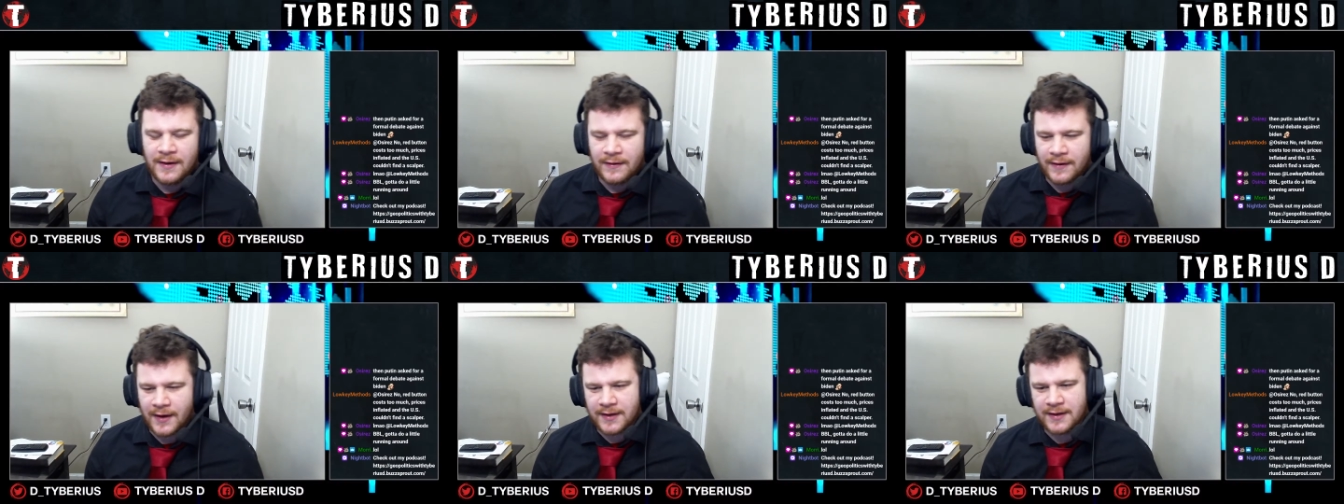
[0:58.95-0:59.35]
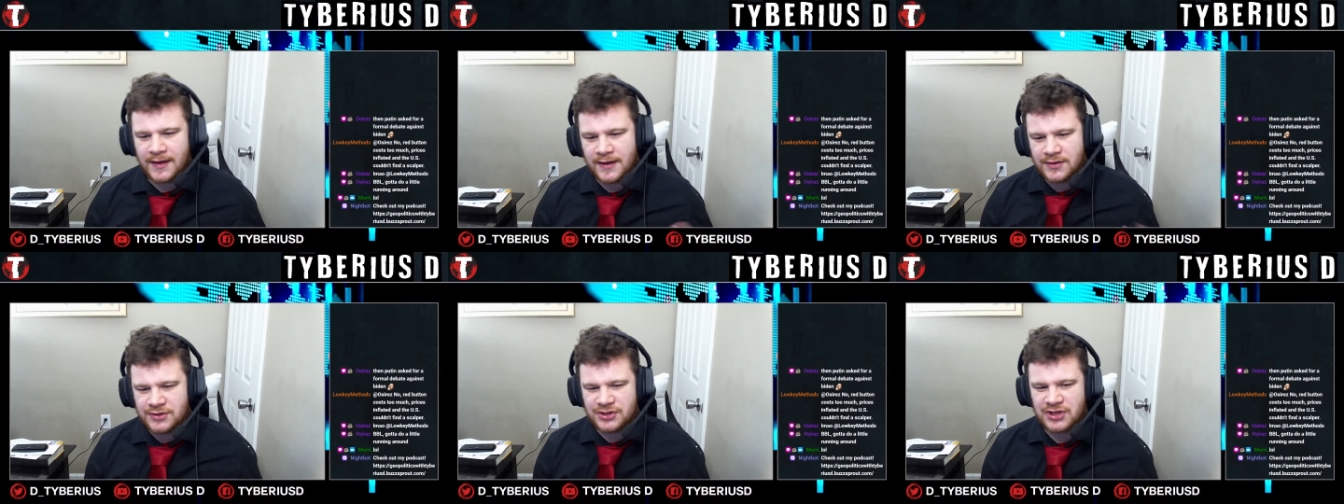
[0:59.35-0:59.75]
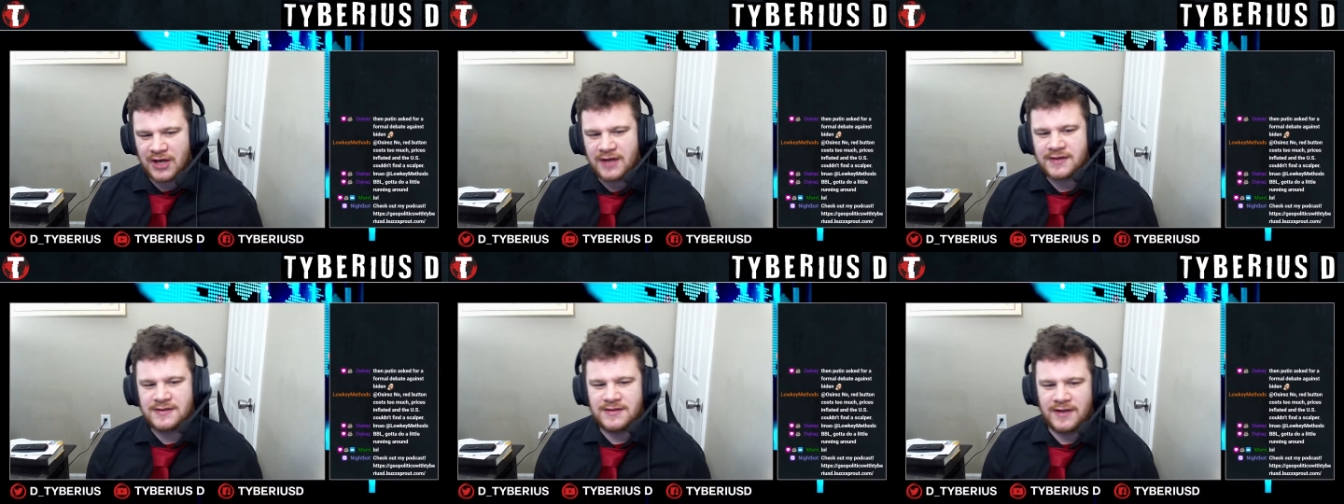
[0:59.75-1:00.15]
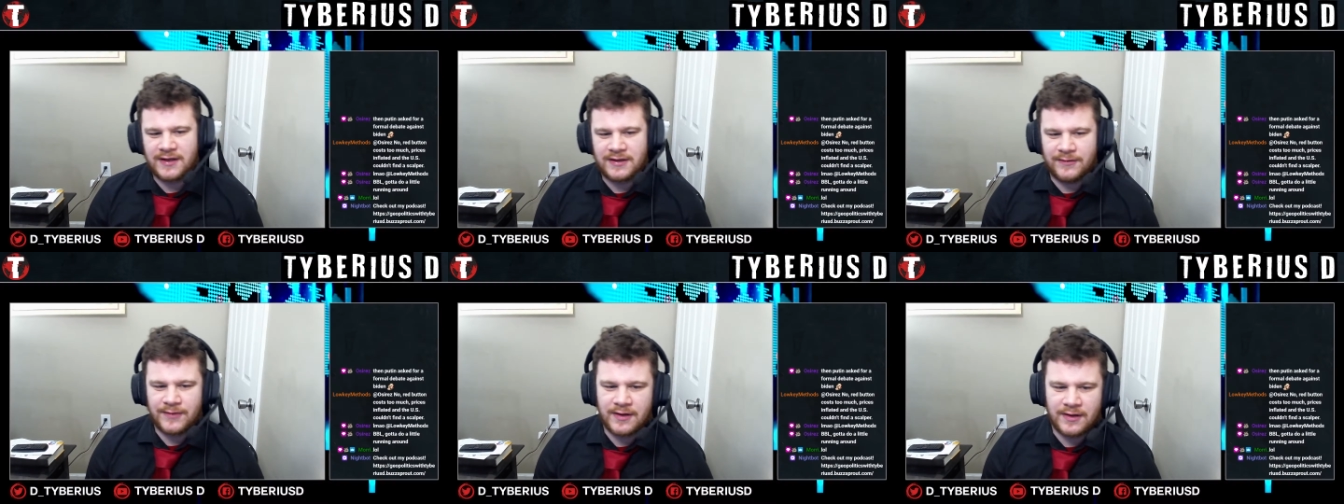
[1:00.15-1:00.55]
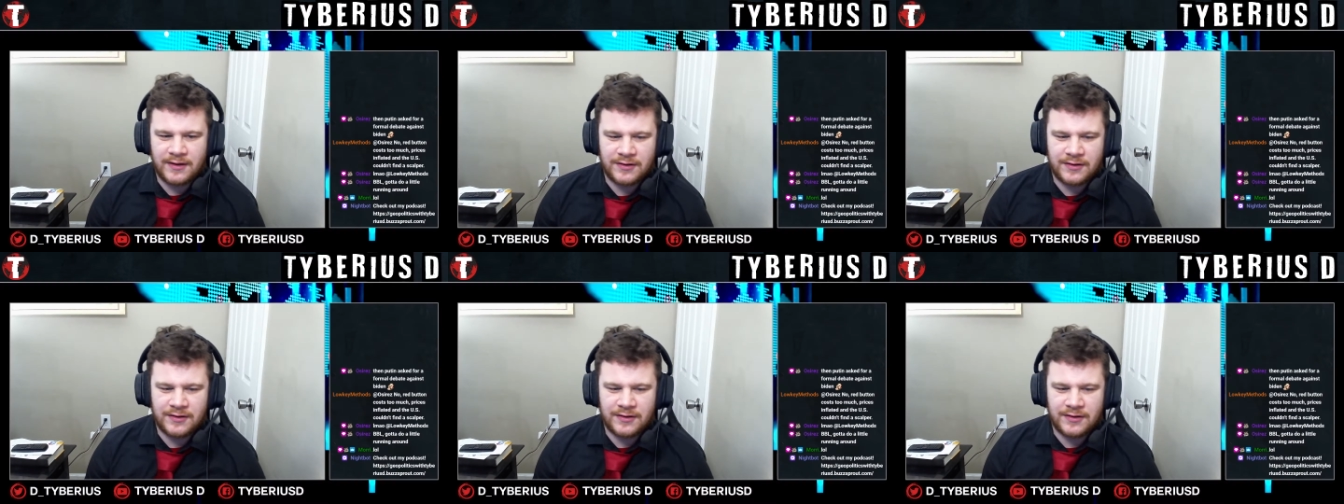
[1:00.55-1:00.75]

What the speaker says: that I can inject at the beginning of the